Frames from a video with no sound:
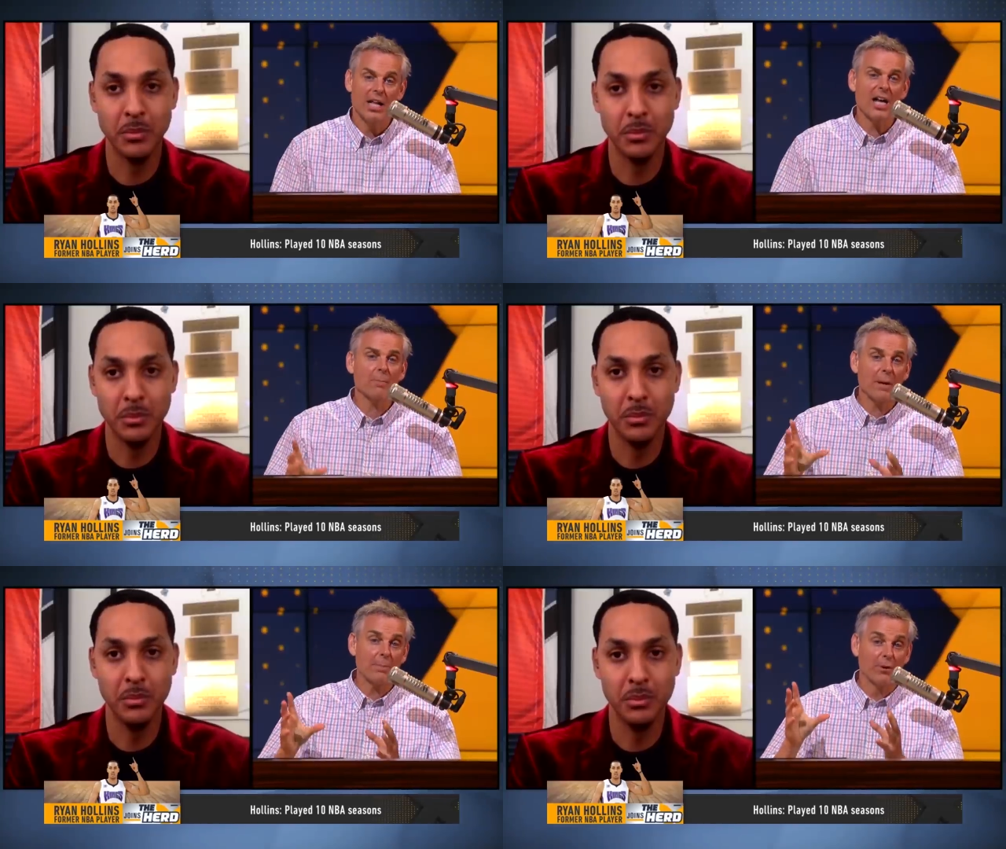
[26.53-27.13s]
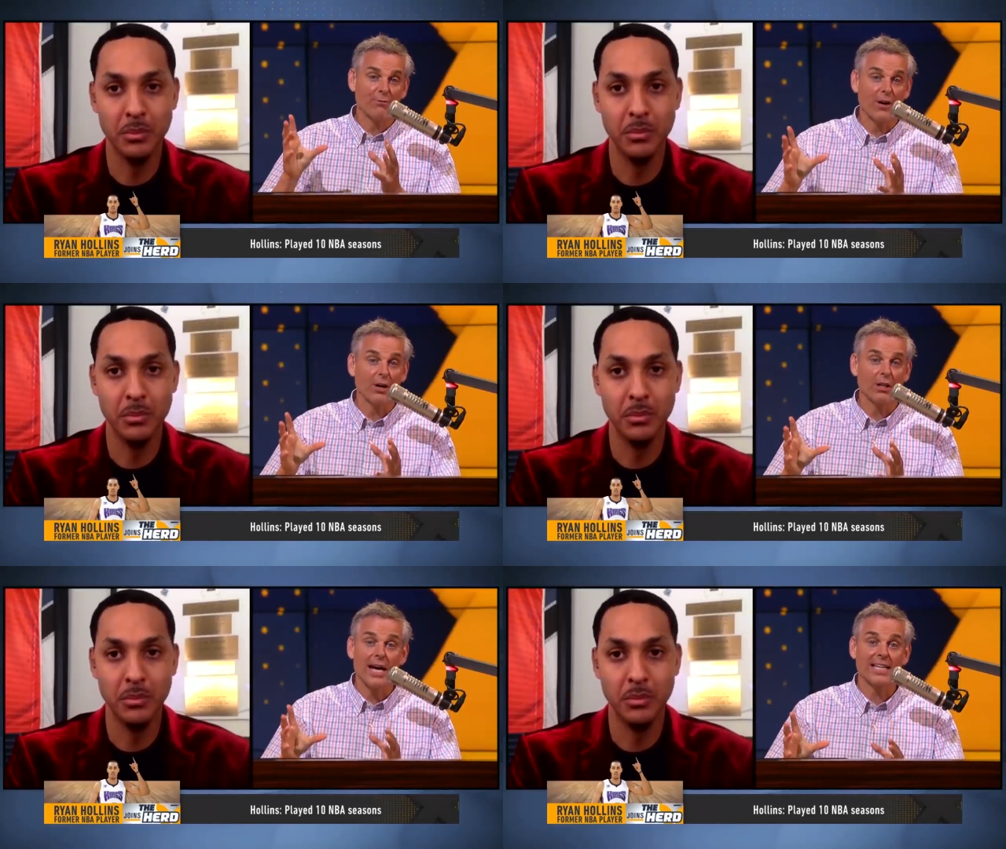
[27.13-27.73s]
Speaker 1: a lot of people
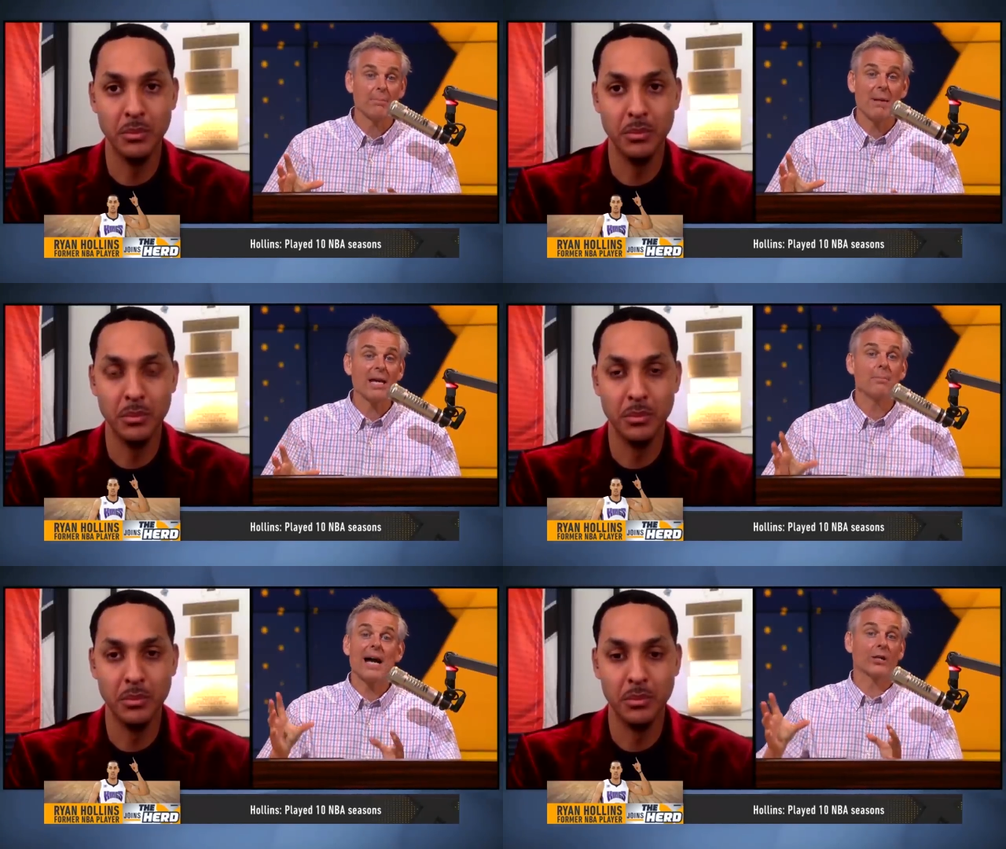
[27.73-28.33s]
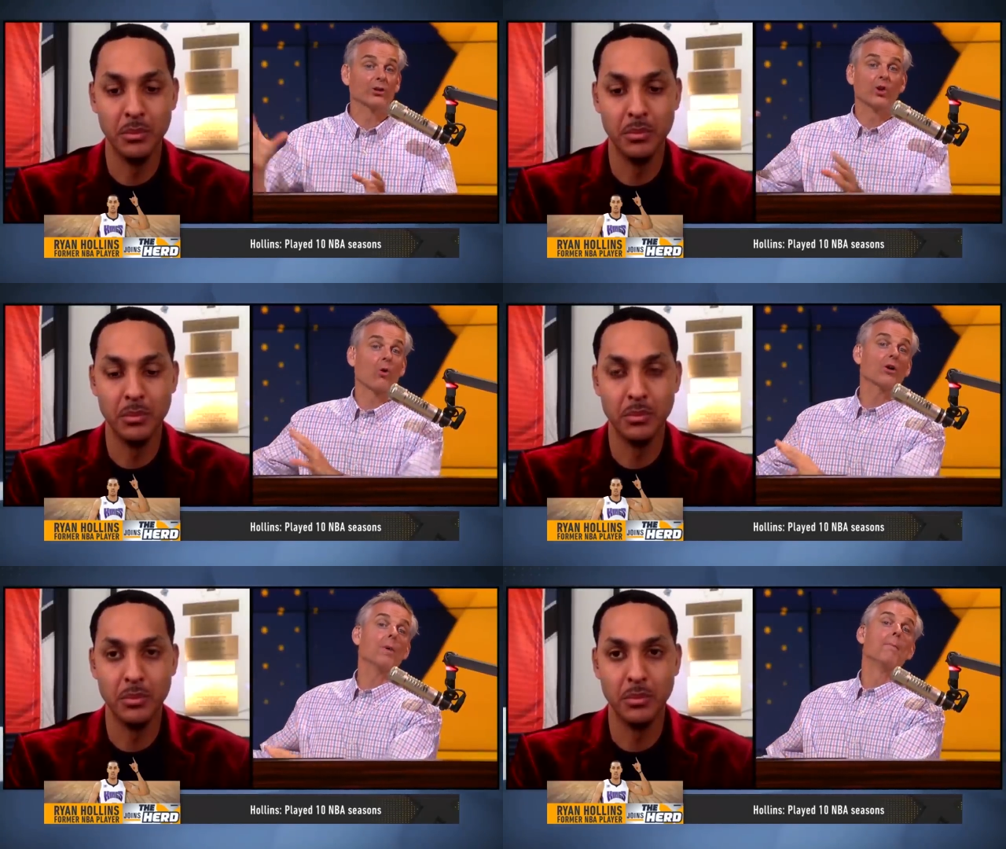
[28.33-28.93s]
felt like it made Michael
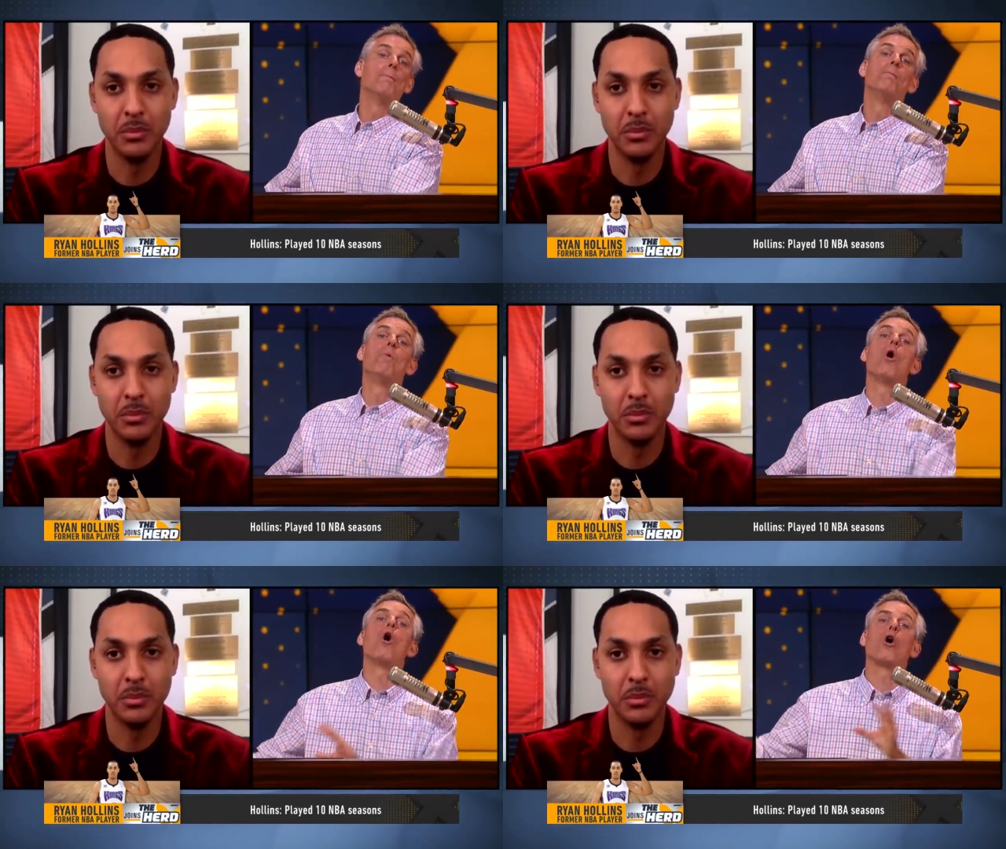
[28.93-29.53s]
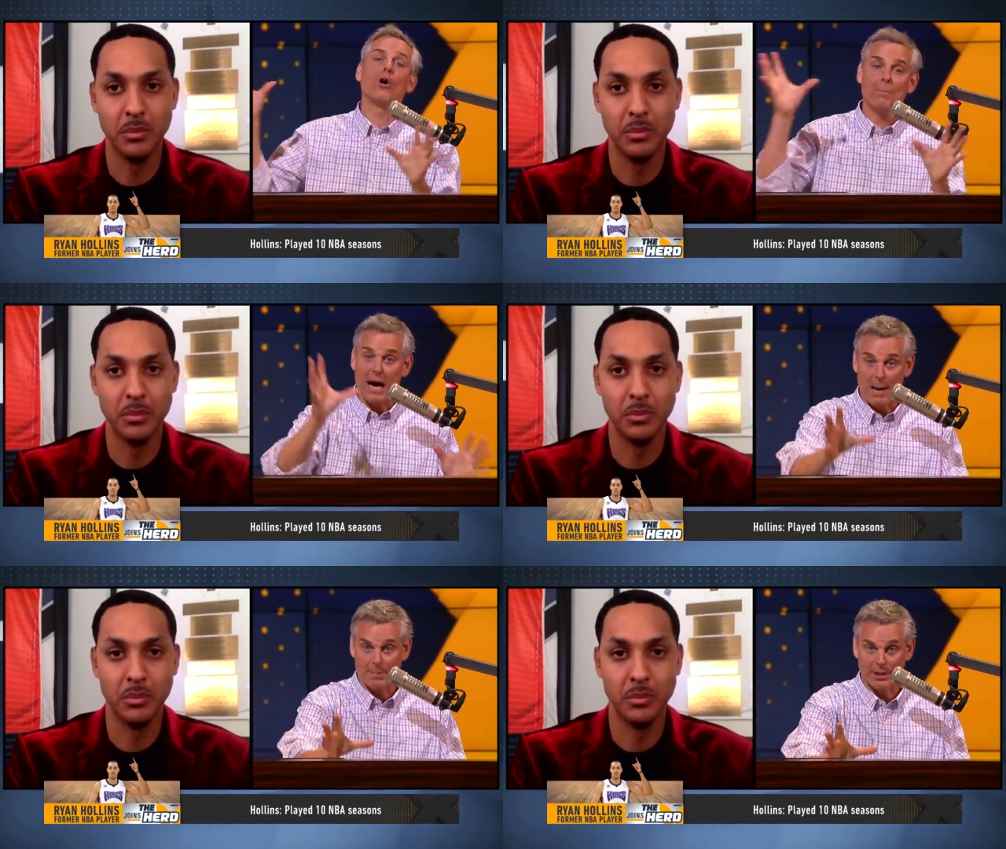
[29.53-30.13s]
Jordan more
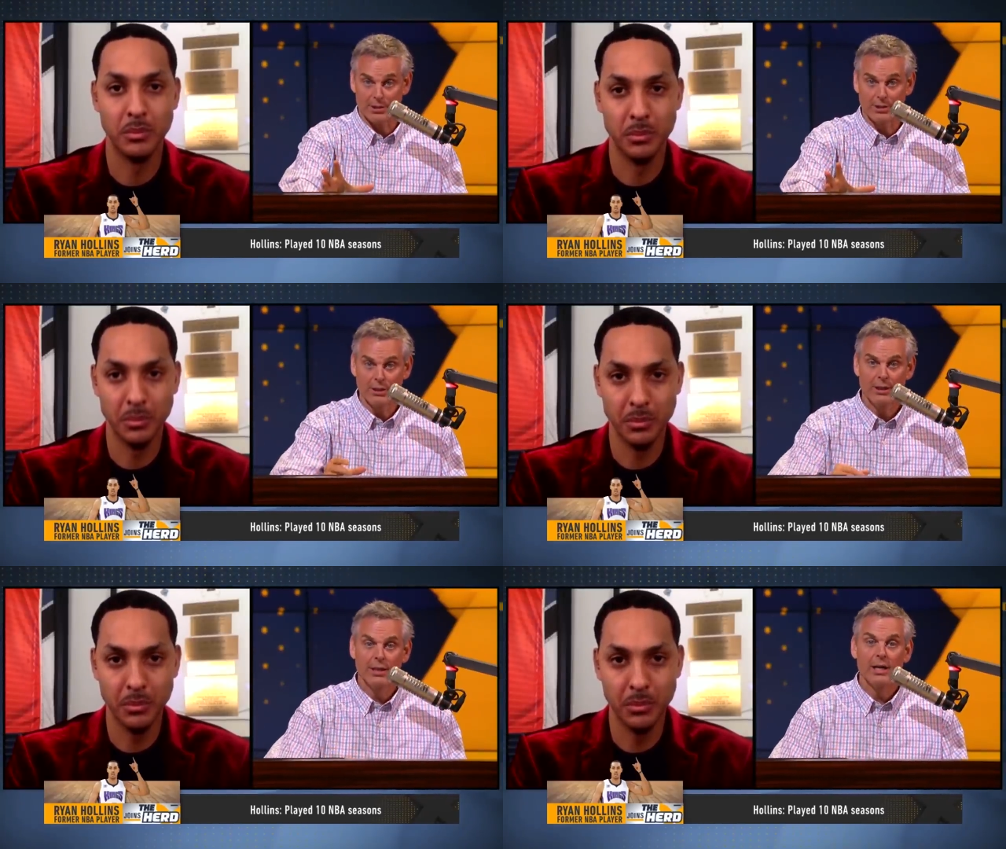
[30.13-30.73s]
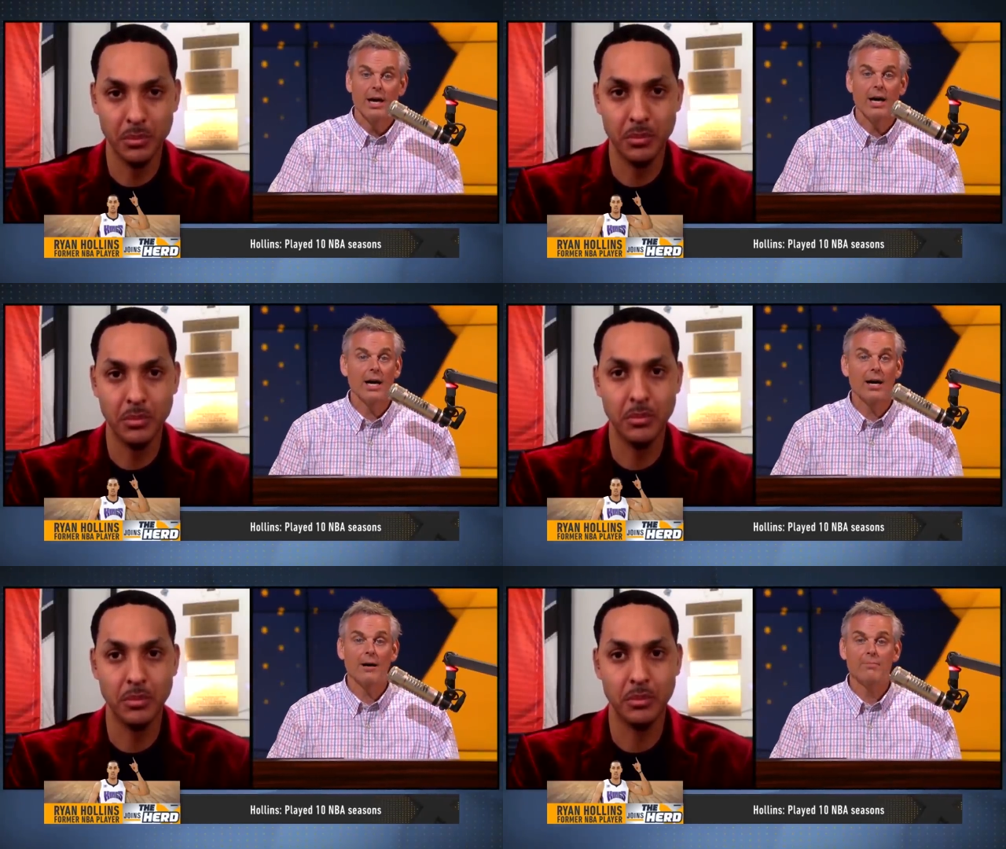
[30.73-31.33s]
popular.
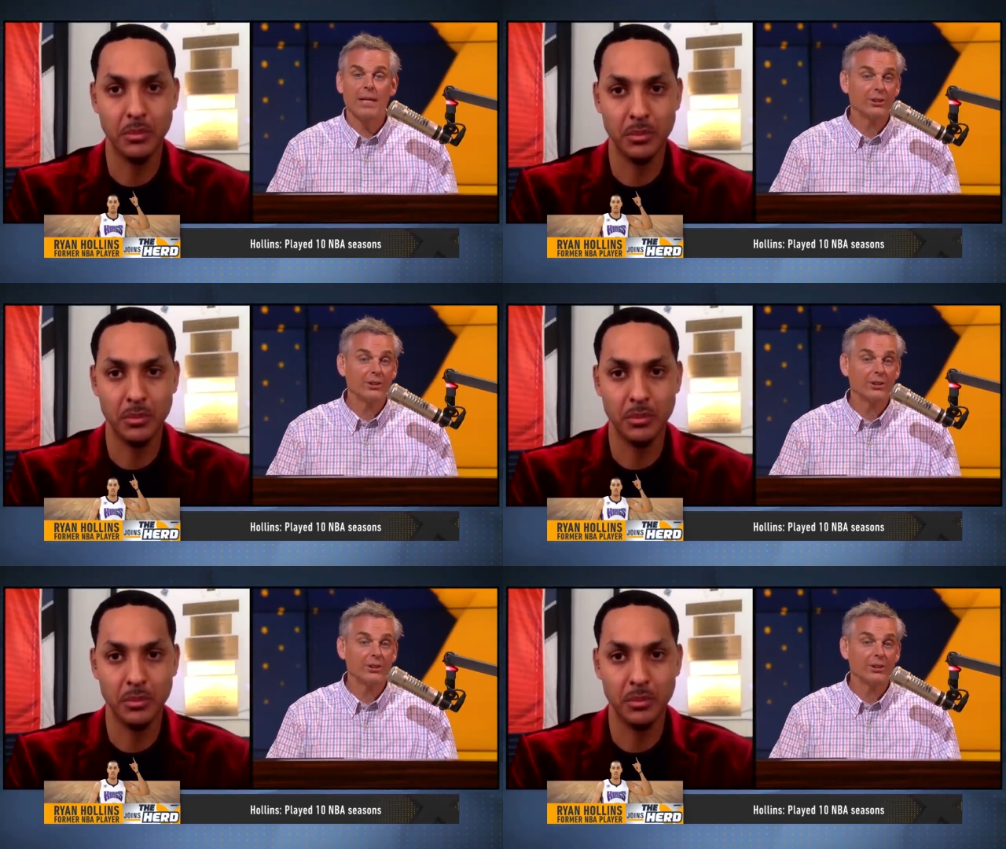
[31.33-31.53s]
Um,